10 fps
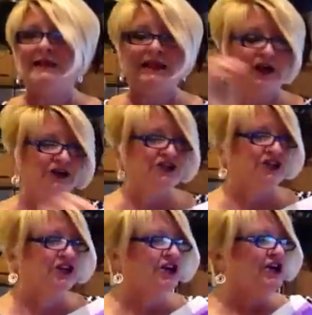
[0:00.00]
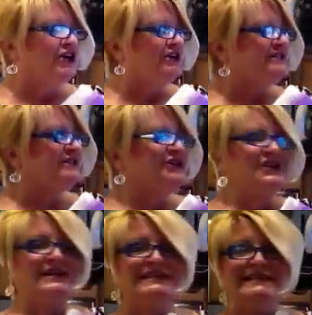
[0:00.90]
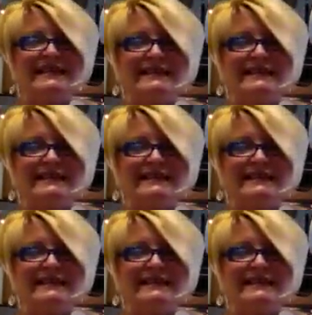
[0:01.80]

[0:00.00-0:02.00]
bit larger so you can see